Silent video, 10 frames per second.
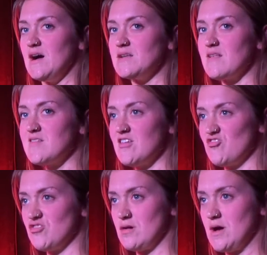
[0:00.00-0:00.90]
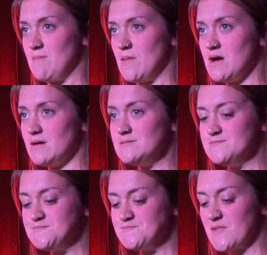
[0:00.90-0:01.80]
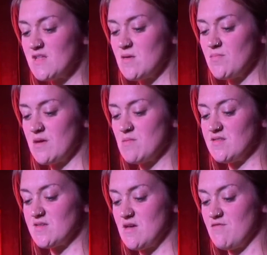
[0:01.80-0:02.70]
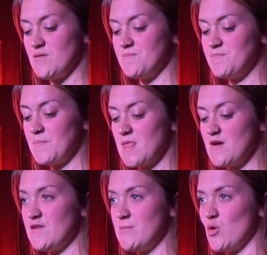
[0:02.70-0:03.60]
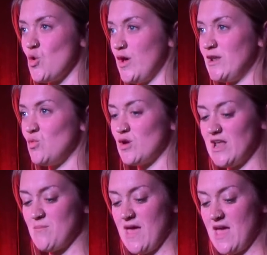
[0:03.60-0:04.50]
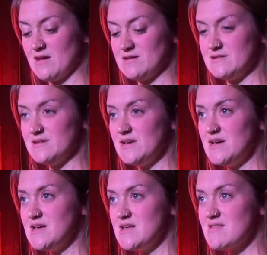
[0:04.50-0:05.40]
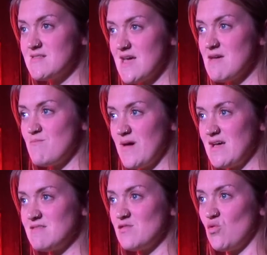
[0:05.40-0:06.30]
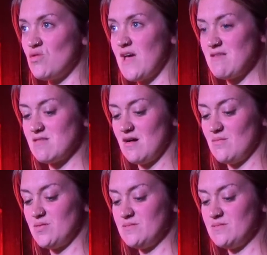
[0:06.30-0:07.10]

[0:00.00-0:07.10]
Decision time. Something must give. Flip a coin. What'll it be? Stay in bed or get up.